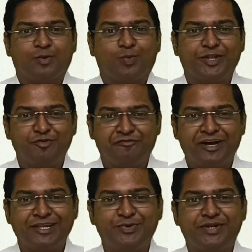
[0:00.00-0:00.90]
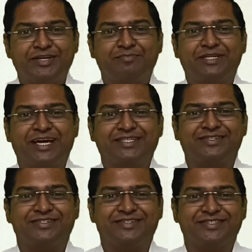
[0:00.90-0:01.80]
When you file your income tax
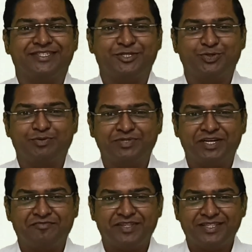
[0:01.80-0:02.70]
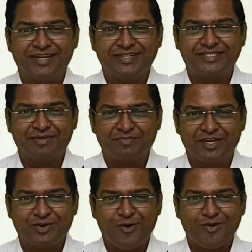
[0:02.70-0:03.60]
returns, do you observe that there is
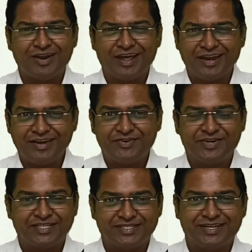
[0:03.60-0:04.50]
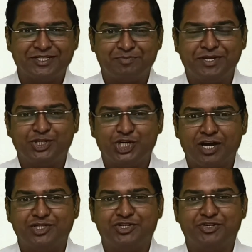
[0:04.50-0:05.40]
something called interest that is being
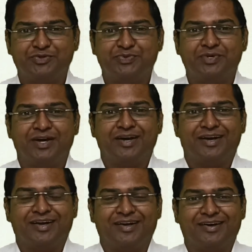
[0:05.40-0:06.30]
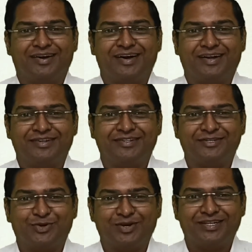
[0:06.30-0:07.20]
charged to you under the
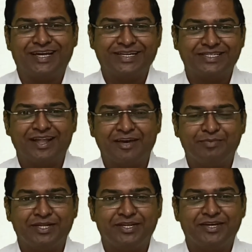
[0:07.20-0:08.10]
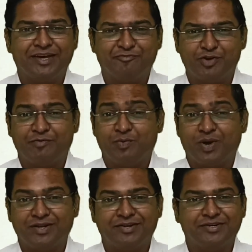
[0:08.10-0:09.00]
total tax liability? Have you ever
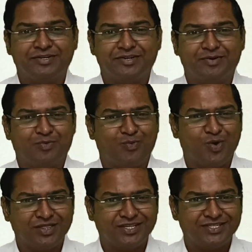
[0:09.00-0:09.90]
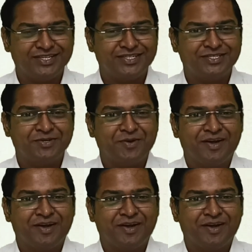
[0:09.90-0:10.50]
wondered what this is?